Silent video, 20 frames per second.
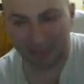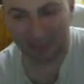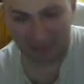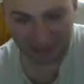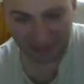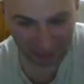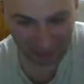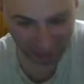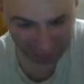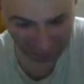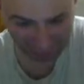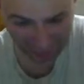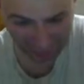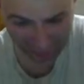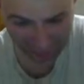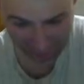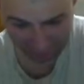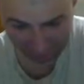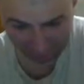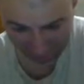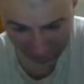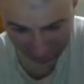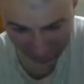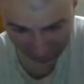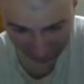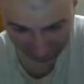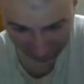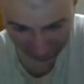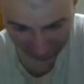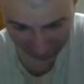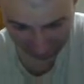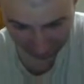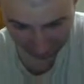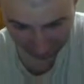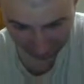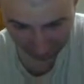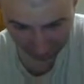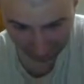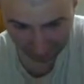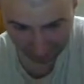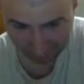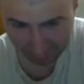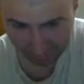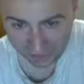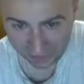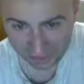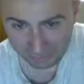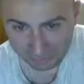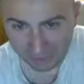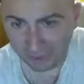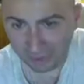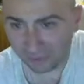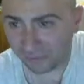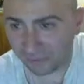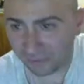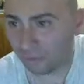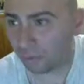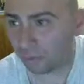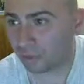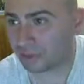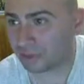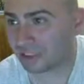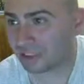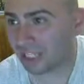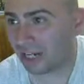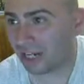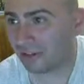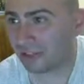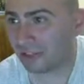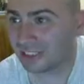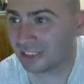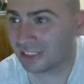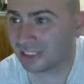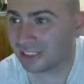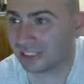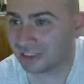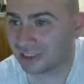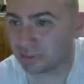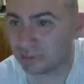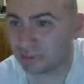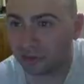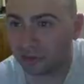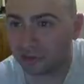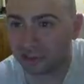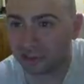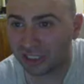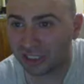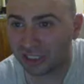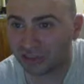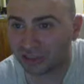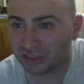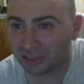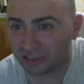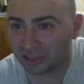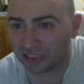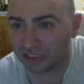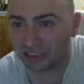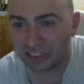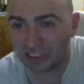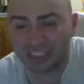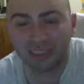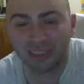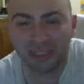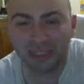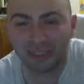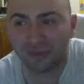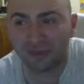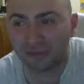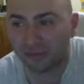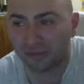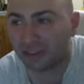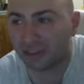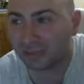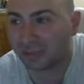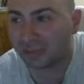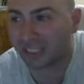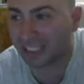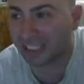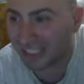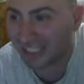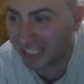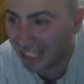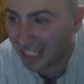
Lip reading: what's said over here. He's being forced out, I guess, but you could say in translation he's being